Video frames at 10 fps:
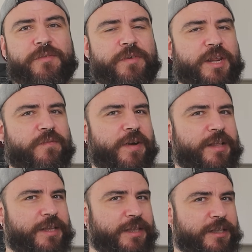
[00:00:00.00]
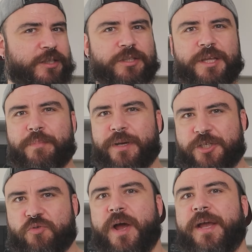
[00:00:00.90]
even if I didn't deeply
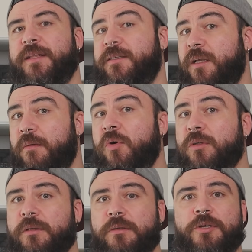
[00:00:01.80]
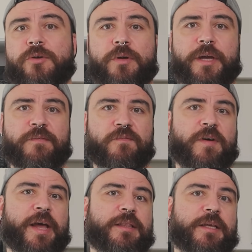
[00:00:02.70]
try the stir mode, you can
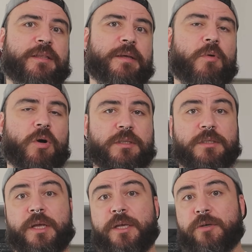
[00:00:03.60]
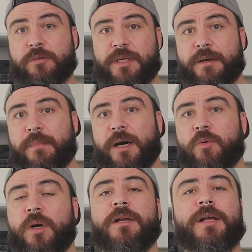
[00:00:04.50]
find in the box the user
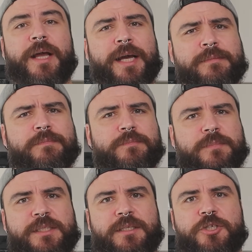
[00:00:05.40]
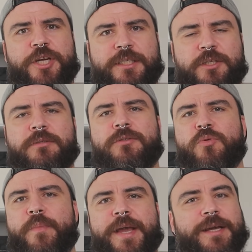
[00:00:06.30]
manual and the suggestions
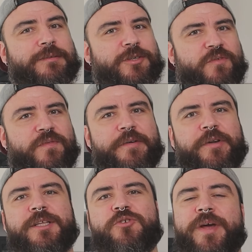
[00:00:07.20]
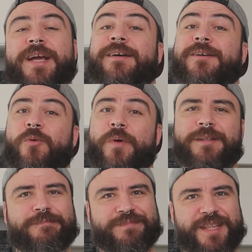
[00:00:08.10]
to make your favorite drink
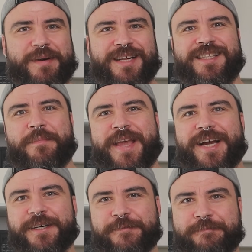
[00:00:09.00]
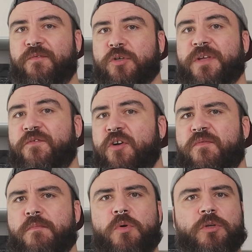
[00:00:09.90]
with the BaristaMaker. For the
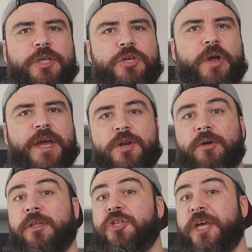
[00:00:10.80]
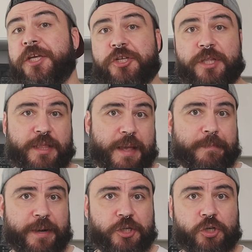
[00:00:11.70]
froth mode, you cannot change the
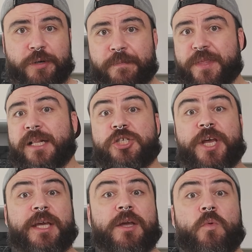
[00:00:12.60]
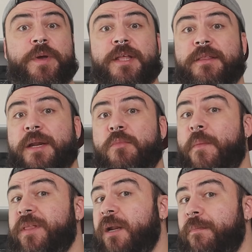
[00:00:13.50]
temperature, and checking with the
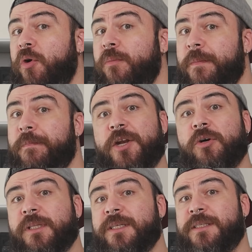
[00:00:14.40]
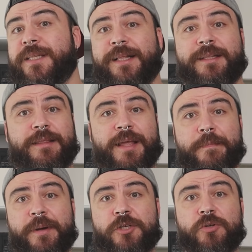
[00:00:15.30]
thermometer probe, I noticed that the
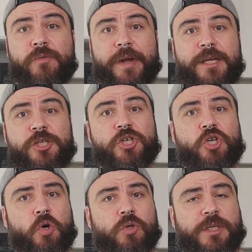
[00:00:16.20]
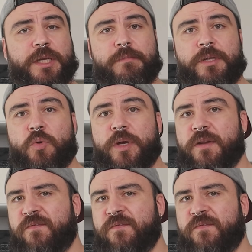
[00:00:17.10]
temperature range goes in between